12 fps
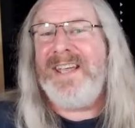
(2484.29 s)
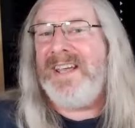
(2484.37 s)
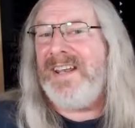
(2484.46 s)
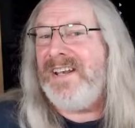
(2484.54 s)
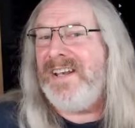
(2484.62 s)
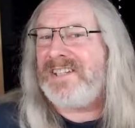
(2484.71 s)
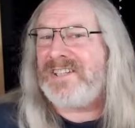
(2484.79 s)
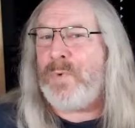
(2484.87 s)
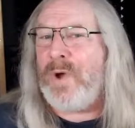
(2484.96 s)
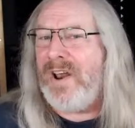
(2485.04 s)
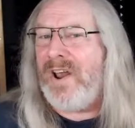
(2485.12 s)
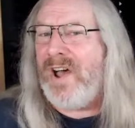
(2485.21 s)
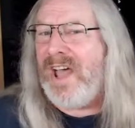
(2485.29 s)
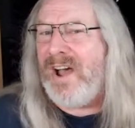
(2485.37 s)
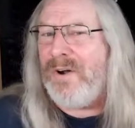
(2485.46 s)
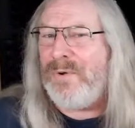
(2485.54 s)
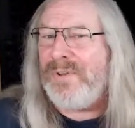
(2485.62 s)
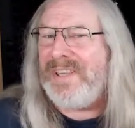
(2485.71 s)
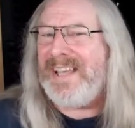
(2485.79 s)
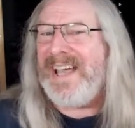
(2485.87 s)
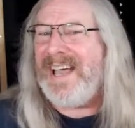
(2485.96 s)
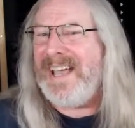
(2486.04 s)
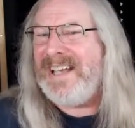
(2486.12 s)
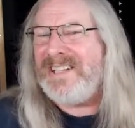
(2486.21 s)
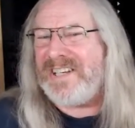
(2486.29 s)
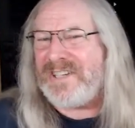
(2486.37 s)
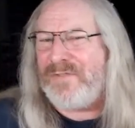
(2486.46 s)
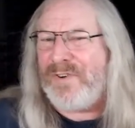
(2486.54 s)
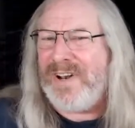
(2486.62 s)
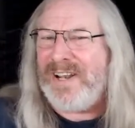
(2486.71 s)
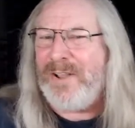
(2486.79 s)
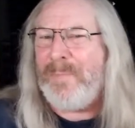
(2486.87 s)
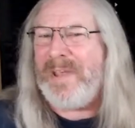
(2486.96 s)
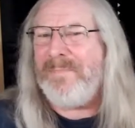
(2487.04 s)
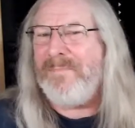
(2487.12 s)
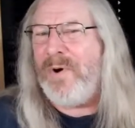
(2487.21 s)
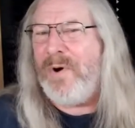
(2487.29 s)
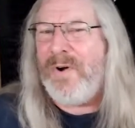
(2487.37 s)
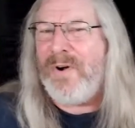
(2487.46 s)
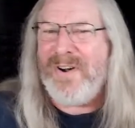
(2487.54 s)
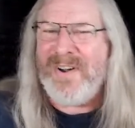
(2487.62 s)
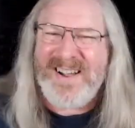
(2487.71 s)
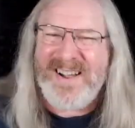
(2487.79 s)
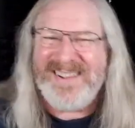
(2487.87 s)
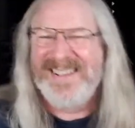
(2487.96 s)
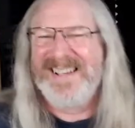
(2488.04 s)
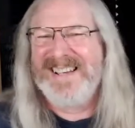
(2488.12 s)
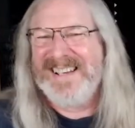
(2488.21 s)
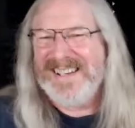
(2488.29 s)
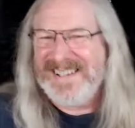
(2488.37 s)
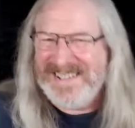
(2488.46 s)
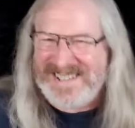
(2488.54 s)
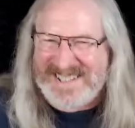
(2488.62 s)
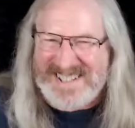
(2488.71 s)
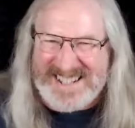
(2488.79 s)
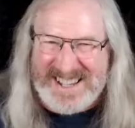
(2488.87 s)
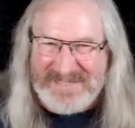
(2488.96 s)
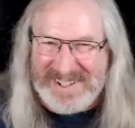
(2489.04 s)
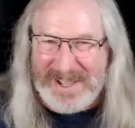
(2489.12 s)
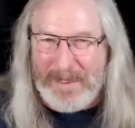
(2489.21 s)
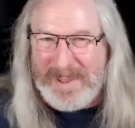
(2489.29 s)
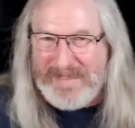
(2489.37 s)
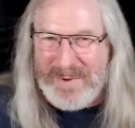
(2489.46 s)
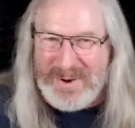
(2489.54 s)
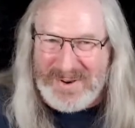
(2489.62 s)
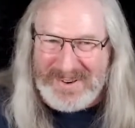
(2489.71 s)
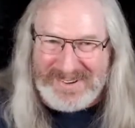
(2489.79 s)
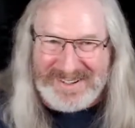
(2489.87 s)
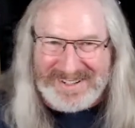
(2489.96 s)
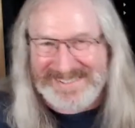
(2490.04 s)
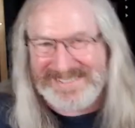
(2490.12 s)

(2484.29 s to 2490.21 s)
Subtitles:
In this one I hold the A just for a little bit more, just to give a little bit more.